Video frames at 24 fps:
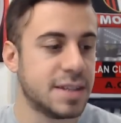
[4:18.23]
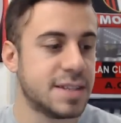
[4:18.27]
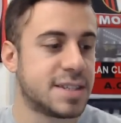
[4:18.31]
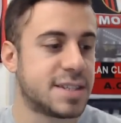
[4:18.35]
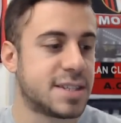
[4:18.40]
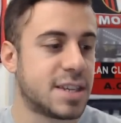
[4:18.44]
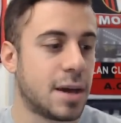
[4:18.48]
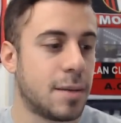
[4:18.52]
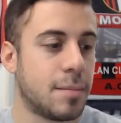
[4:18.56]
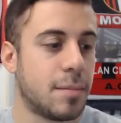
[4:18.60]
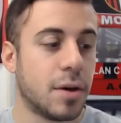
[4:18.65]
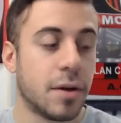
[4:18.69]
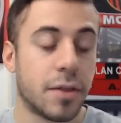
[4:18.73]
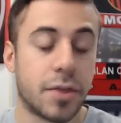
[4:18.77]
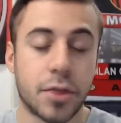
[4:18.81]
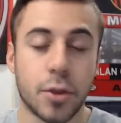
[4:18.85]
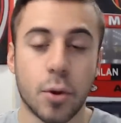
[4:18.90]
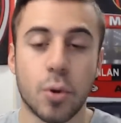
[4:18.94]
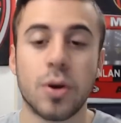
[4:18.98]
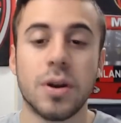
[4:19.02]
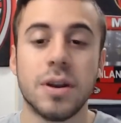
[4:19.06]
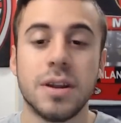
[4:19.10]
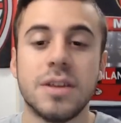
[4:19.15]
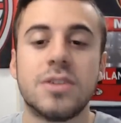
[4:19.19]
give in
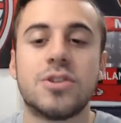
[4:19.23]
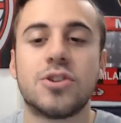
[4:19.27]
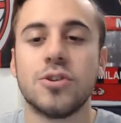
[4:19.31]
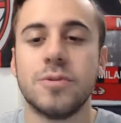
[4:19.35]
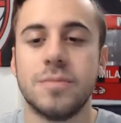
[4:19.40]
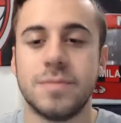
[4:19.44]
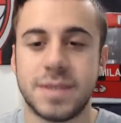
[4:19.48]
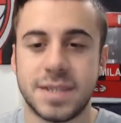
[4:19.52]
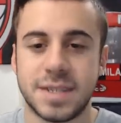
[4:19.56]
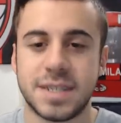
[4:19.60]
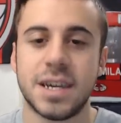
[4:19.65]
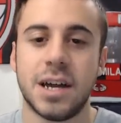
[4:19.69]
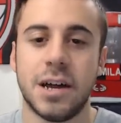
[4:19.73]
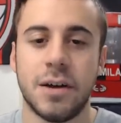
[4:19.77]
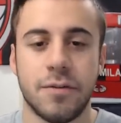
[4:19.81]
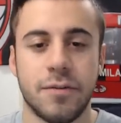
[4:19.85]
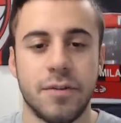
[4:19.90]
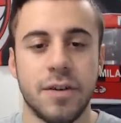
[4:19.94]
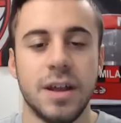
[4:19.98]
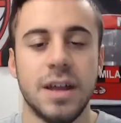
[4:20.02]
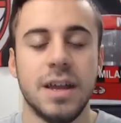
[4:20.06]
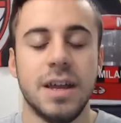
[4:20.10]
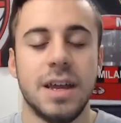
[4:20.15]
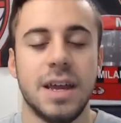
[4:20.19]
some authority to
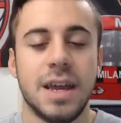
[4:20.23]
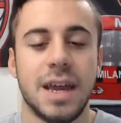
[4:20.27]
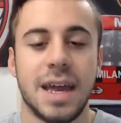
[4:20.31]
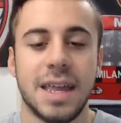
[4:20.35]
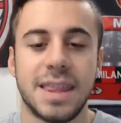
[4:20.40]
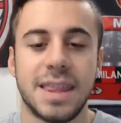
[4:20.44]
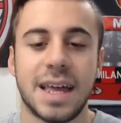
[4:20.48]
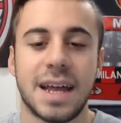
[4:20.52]
himself.